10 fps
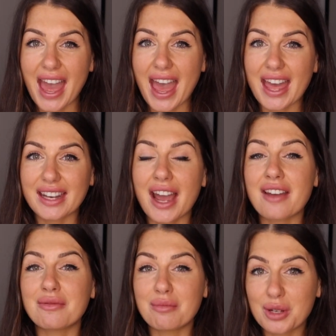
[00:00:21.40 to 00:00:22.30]
and
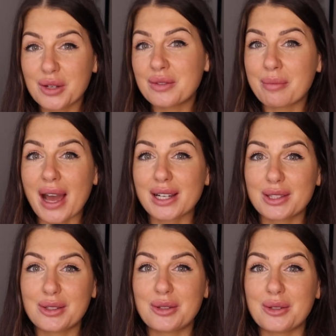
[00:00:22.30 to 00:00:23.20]
I've moved
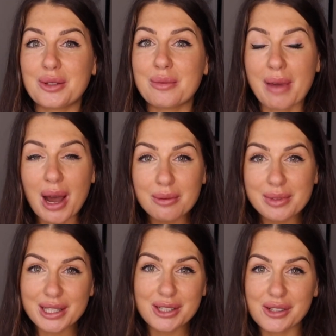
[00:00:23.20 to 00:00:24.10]
back to
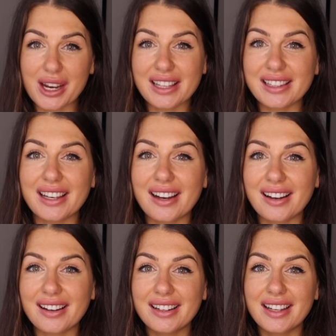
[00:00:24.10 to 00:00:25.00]
Melbourne,
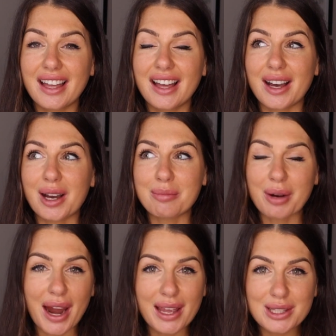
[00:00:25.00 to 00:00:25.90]
Australia.
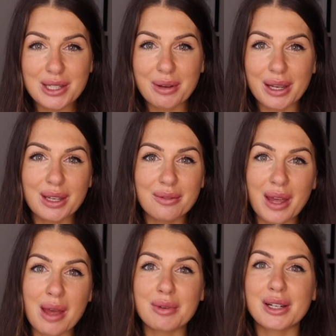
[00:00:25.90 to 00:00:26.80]
Prior to working for
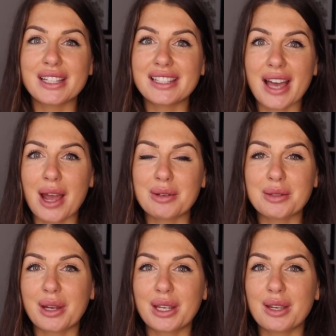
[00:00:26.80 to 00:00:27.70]
Emirates, I was
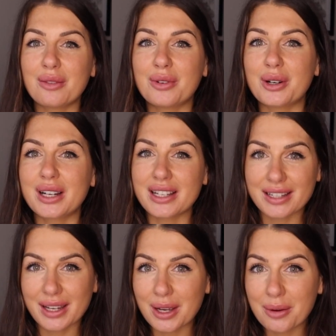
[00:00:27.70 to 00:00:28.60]
working for
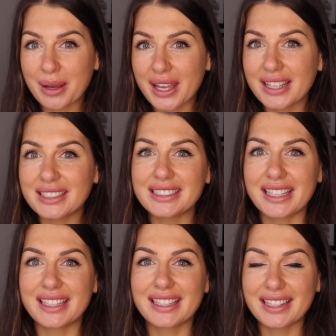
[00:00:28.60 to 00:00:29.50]
Qatar Airways
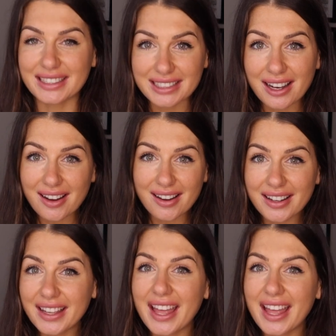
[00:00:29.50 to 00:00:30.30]
in Qatar.